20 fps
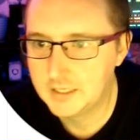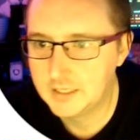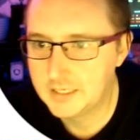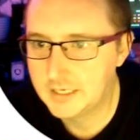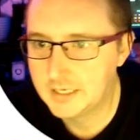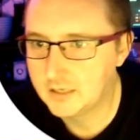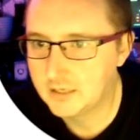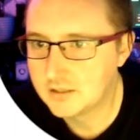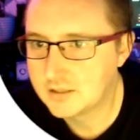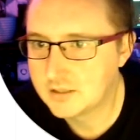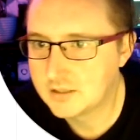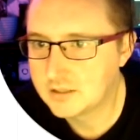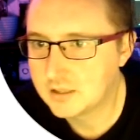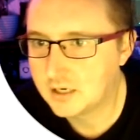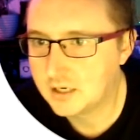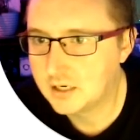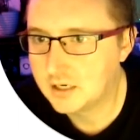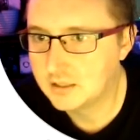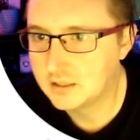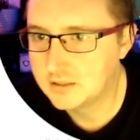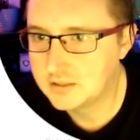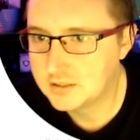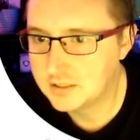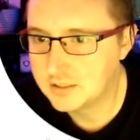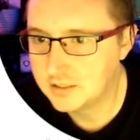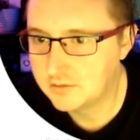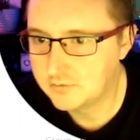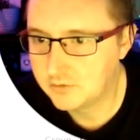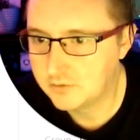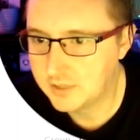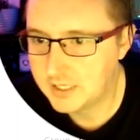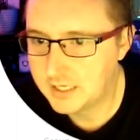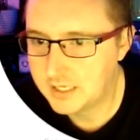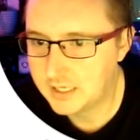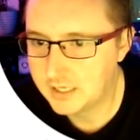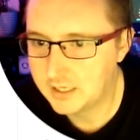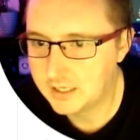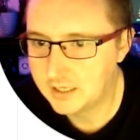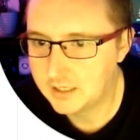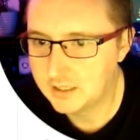our style and see if we
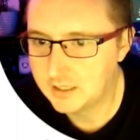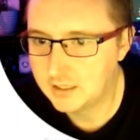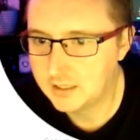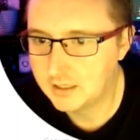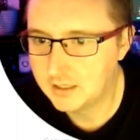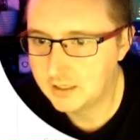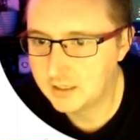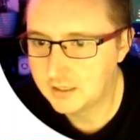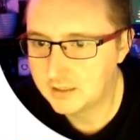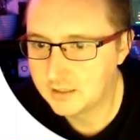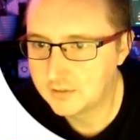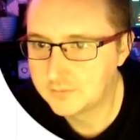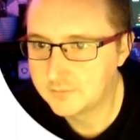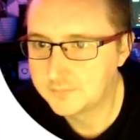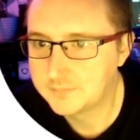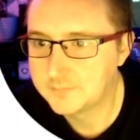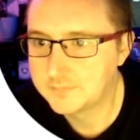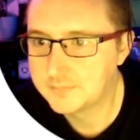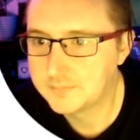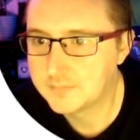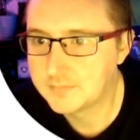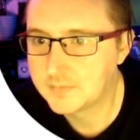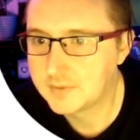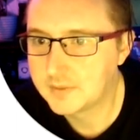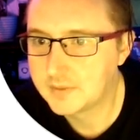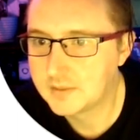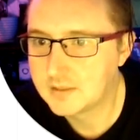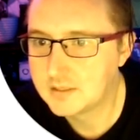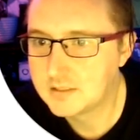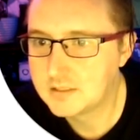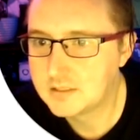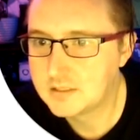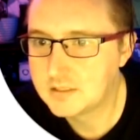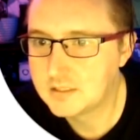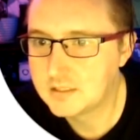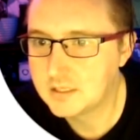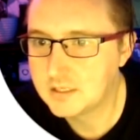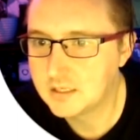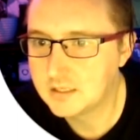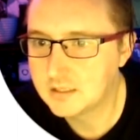can
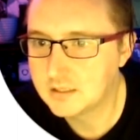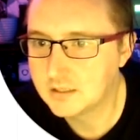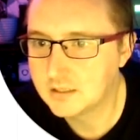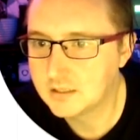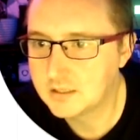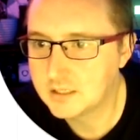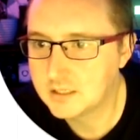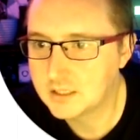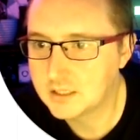center the text